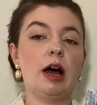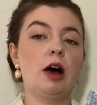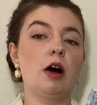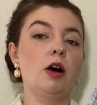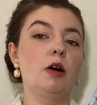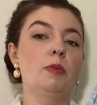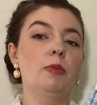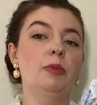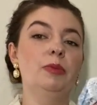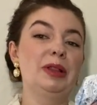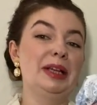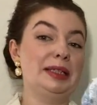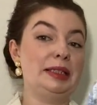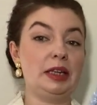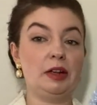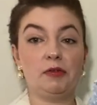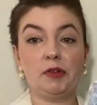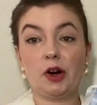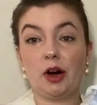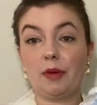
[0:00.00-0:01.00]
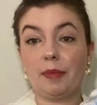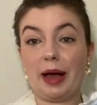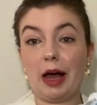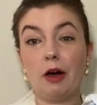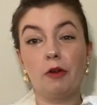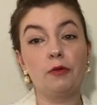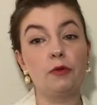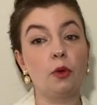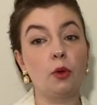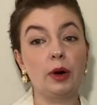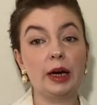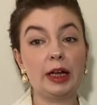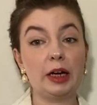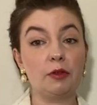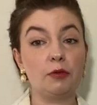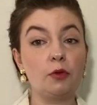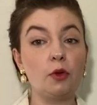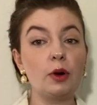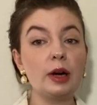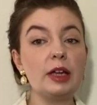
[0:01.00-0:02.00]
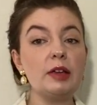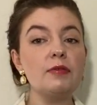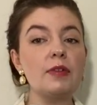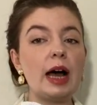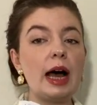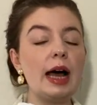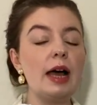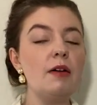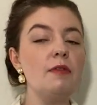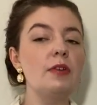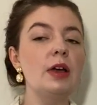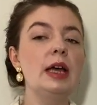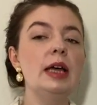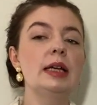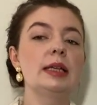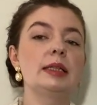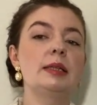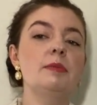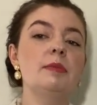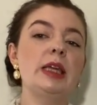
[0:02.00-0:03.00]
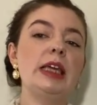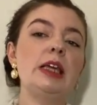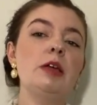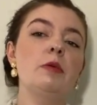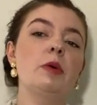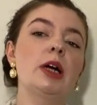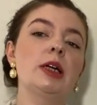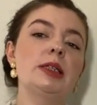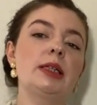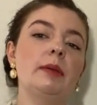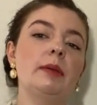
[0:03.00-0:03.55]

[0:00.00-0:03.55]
I'll list it for about 40 to 45. Some keywords